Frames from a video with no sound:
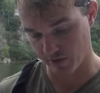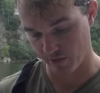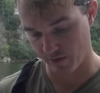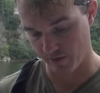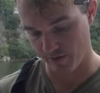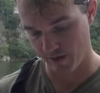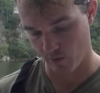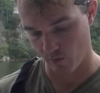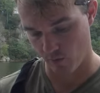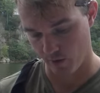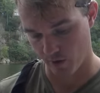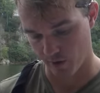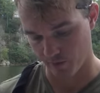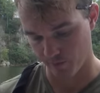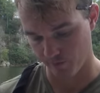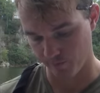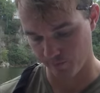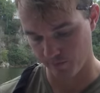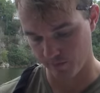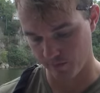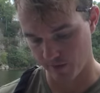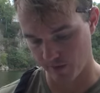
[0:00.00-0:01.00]
get away with that one.
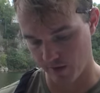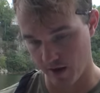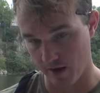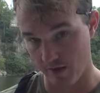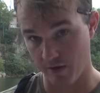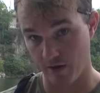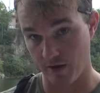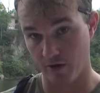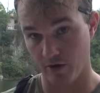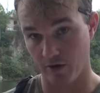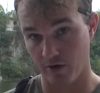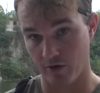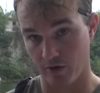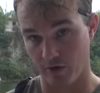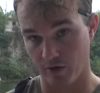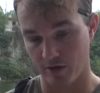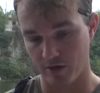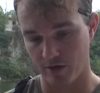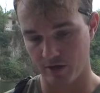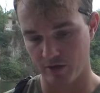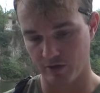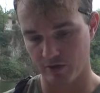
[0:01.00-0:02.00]
And then you're gonna
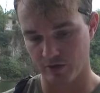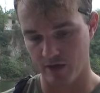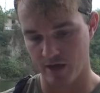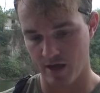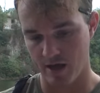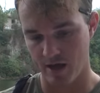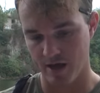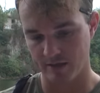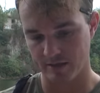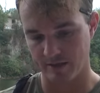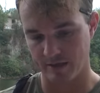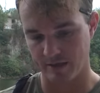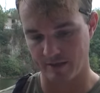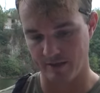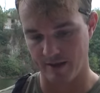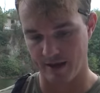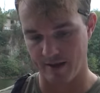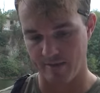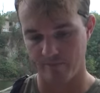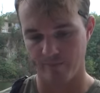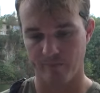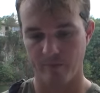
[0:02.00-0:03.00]
hook it just like
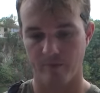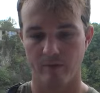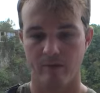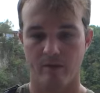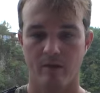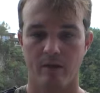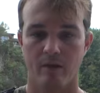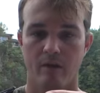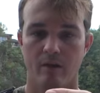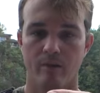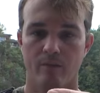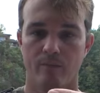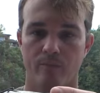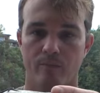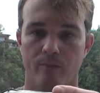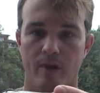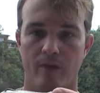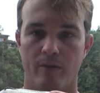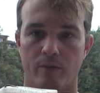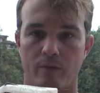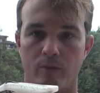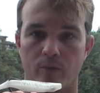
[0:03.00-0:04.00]
that,
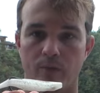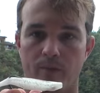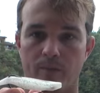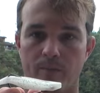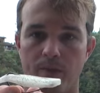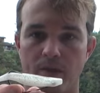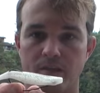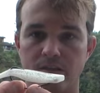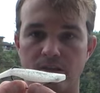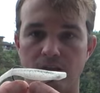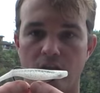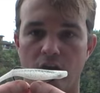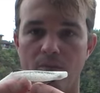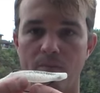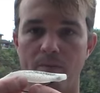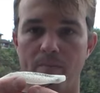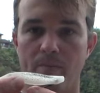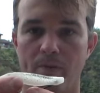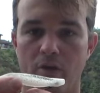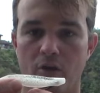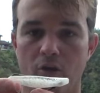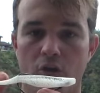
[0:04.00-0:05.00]
right through there. It's a little
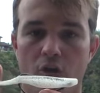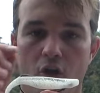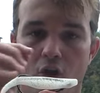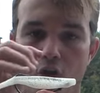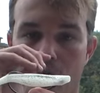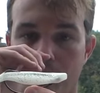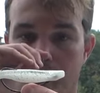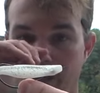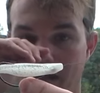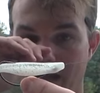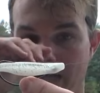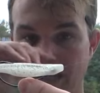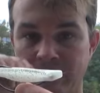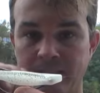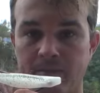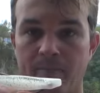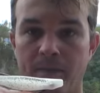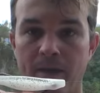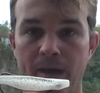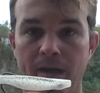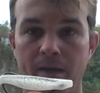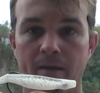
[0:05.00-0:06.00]
bit bigger hook, but it has
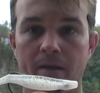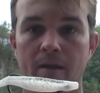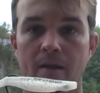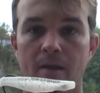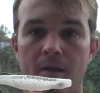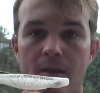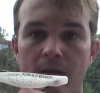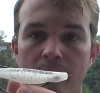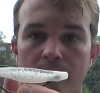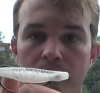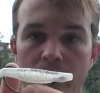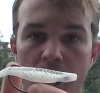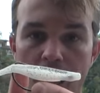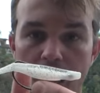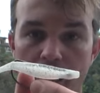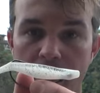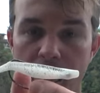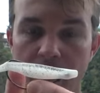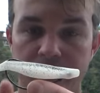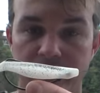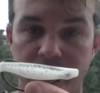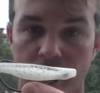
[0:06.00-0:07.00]
the bite. The
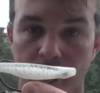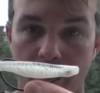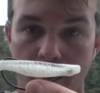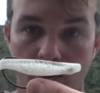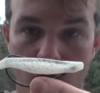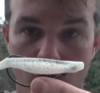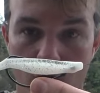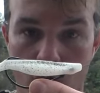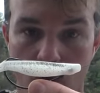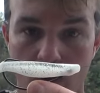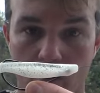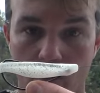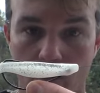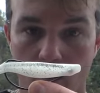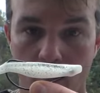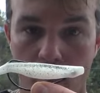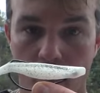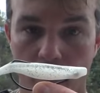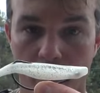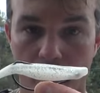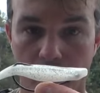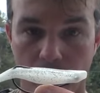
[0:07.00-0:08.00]
other nice thing about going
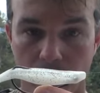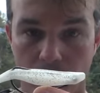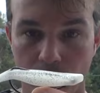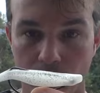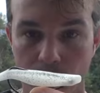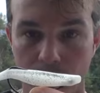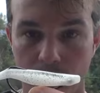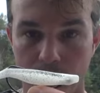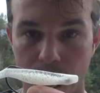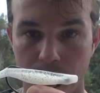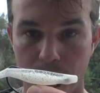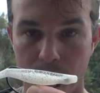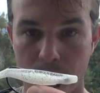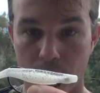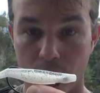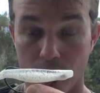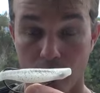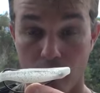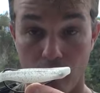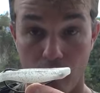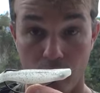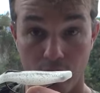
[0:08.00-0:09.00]
with a little bit
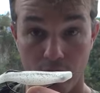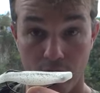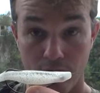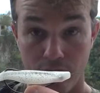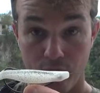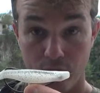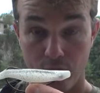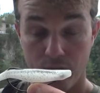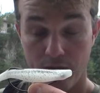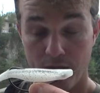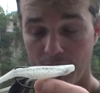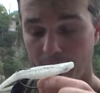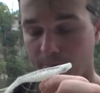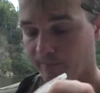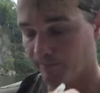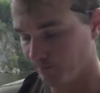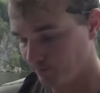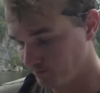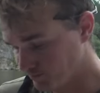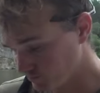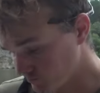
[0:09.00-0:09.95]
bigger hook, if you can,